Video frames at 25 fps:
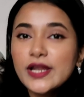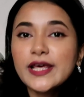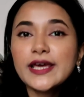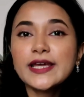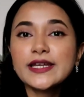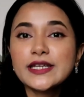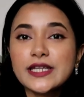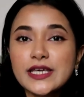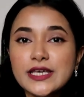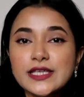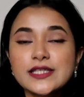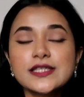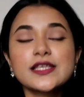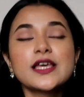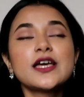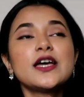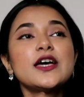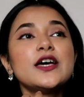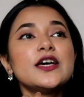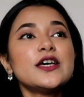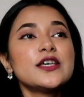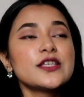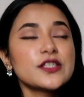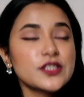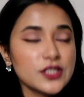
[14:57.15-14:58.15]
It is
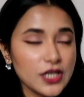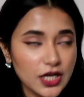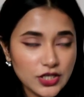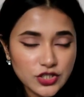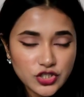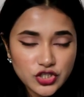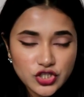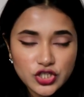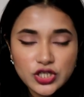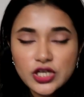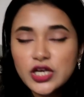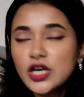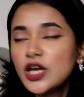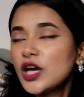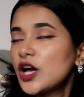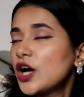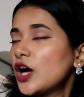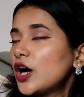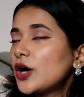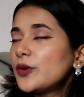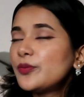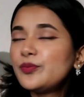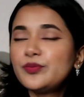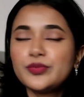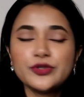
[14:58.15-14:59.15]
such
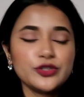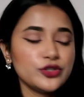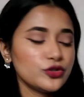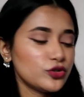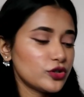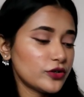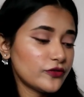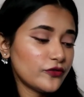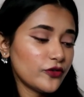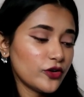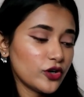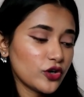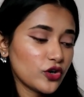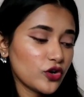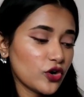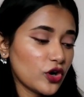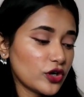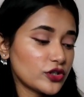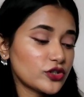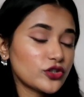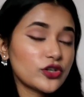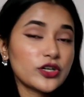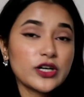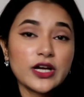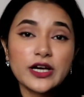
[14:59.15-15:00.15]
a beautiful
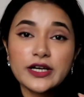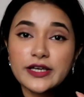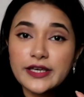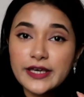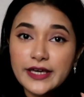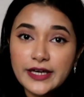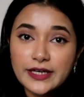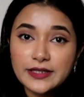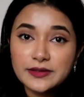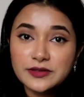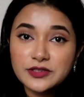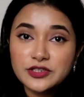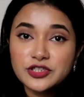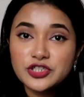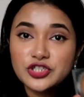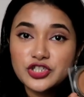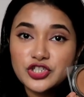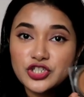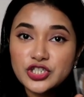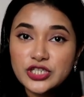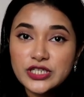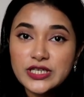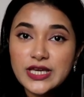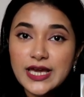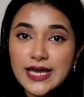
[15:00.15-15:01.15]
contour. Again,
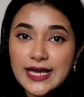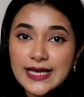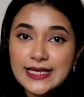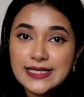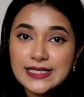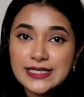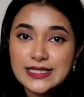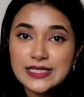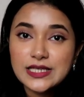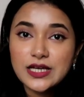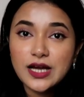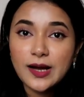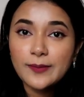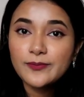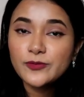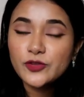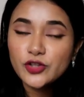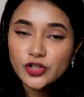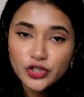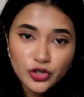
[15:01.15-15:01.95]
she has come